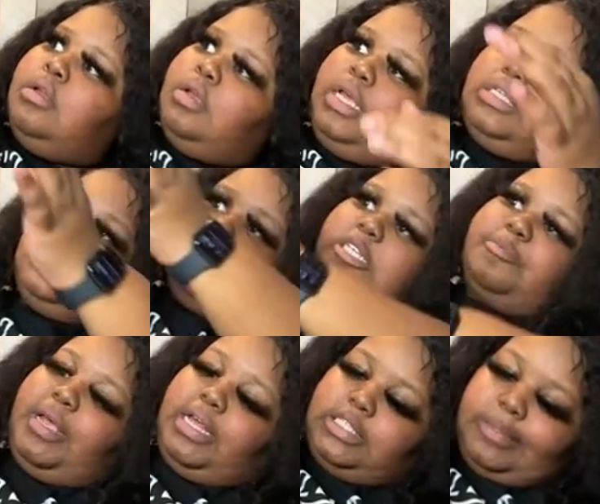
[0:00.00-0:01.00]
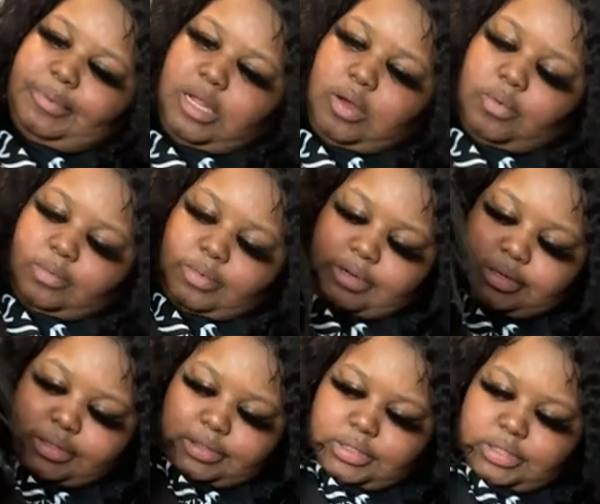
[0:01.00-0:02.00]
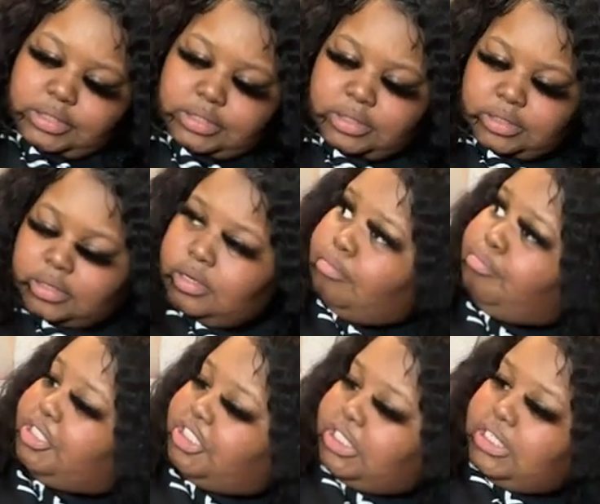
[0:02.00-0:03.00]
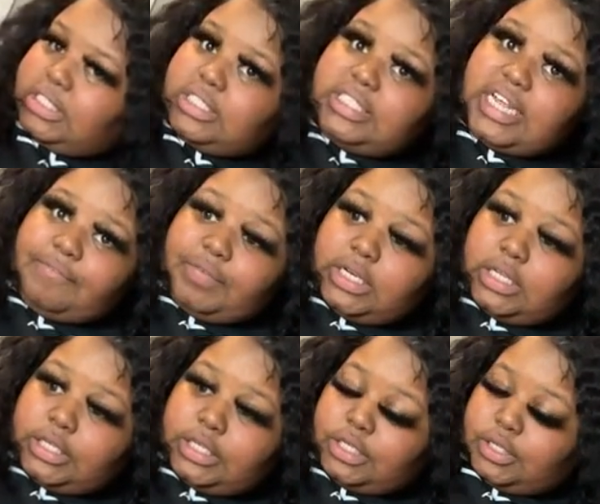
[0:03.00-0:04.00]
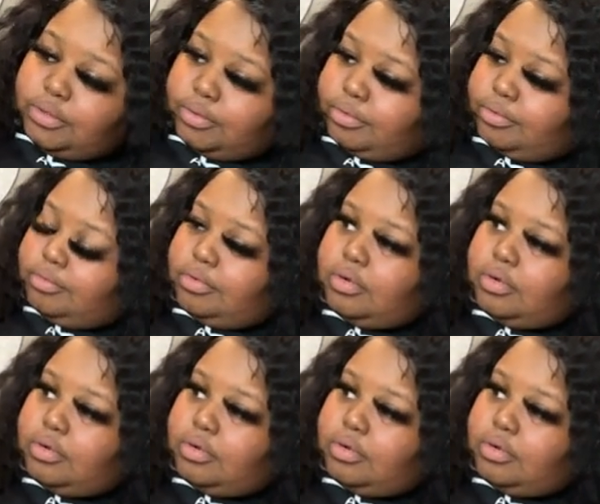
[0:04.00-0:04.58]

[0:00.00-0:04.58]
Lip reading: It's not as bad as the blonde one was. But she's definitely cute.